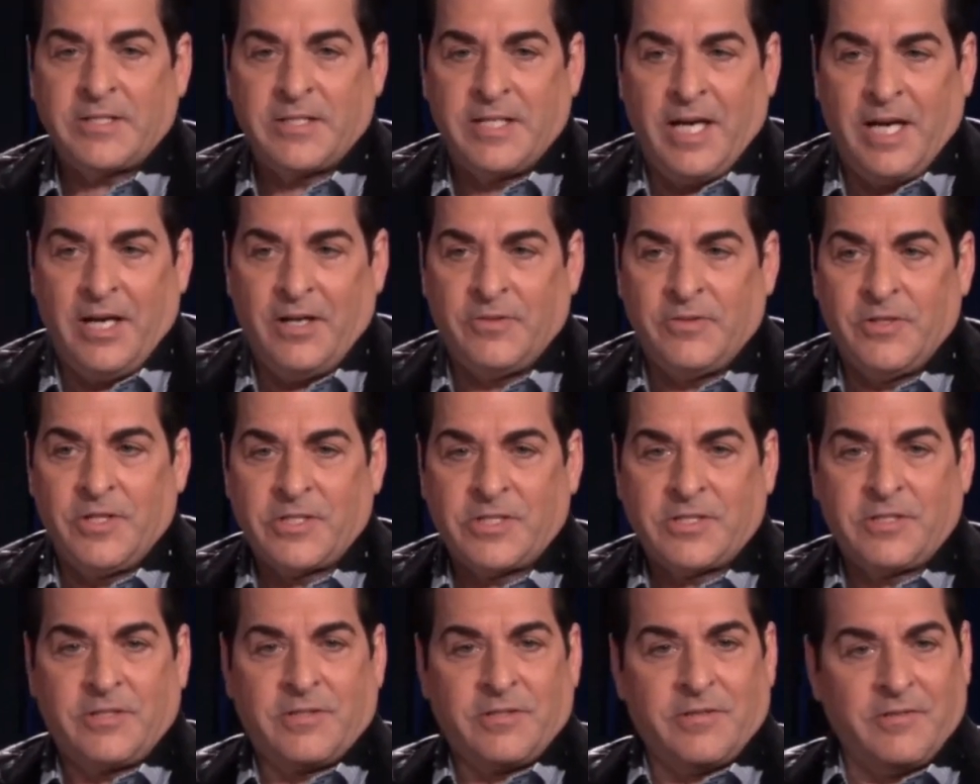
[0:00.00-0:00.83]
Now
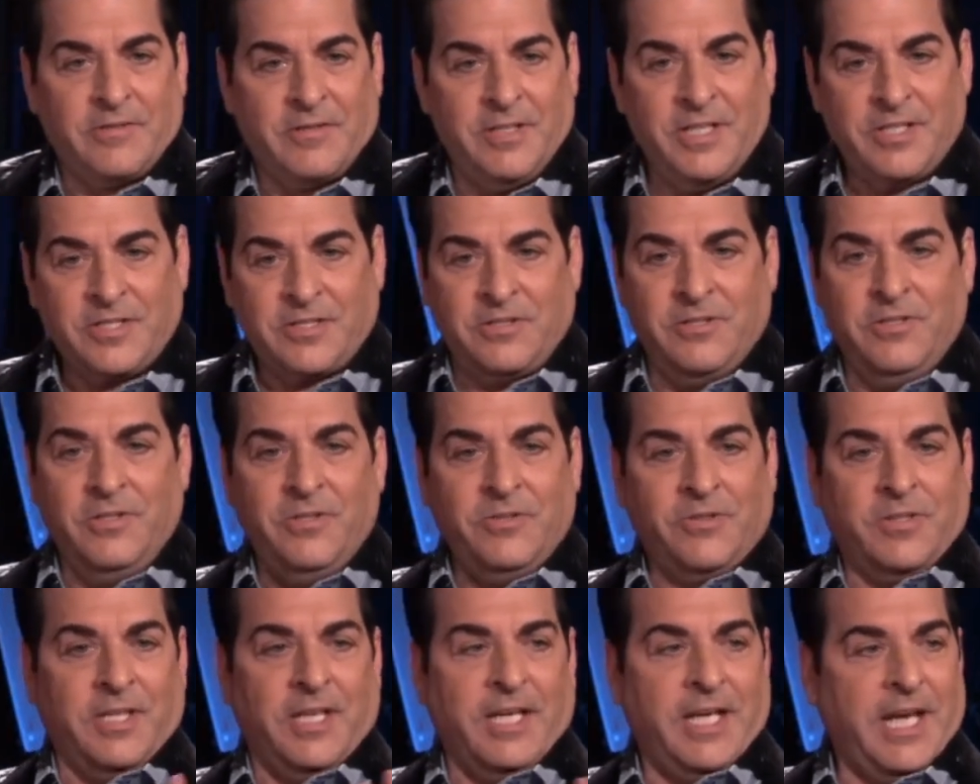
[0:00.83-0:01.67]
this new
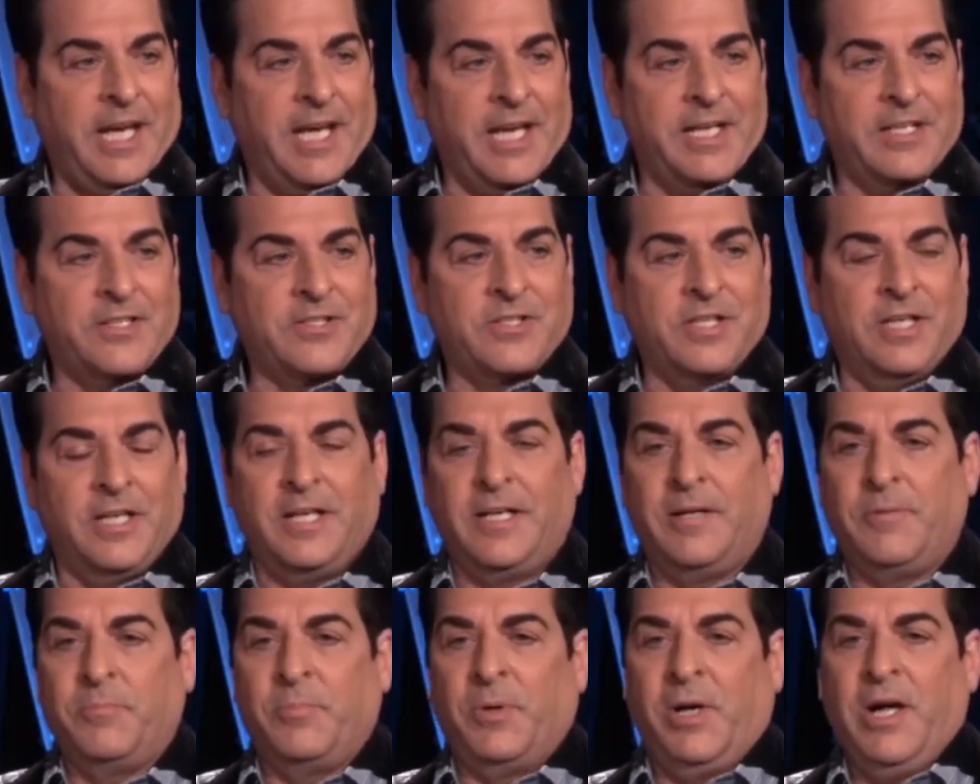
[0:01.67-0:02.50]
thing has
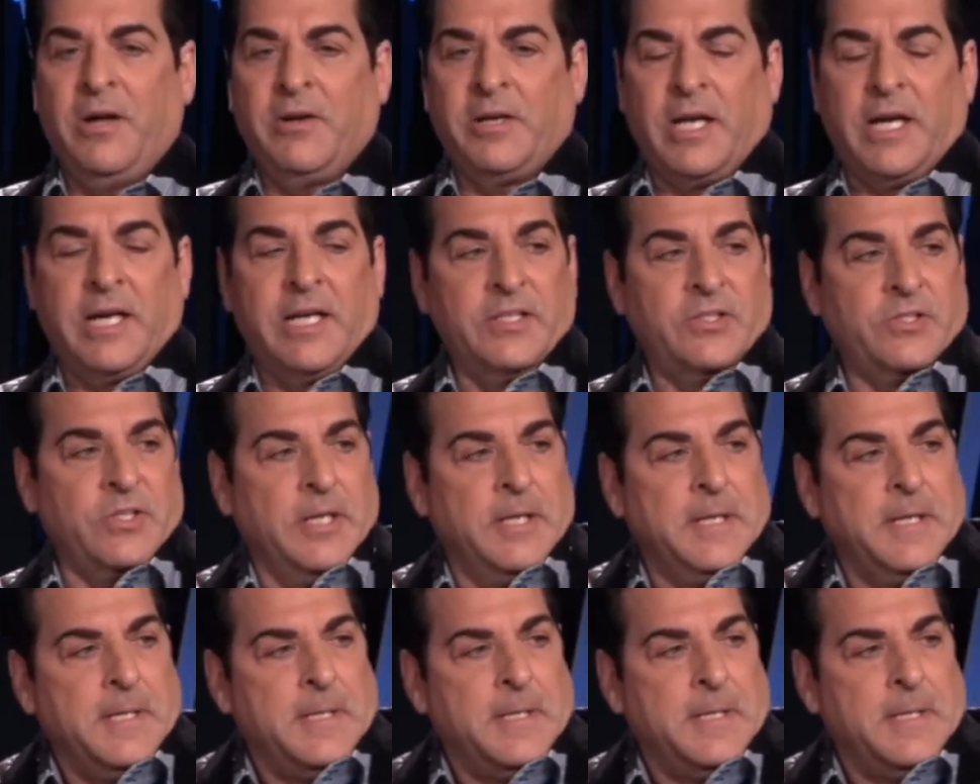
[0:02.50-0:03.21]
brown eyes.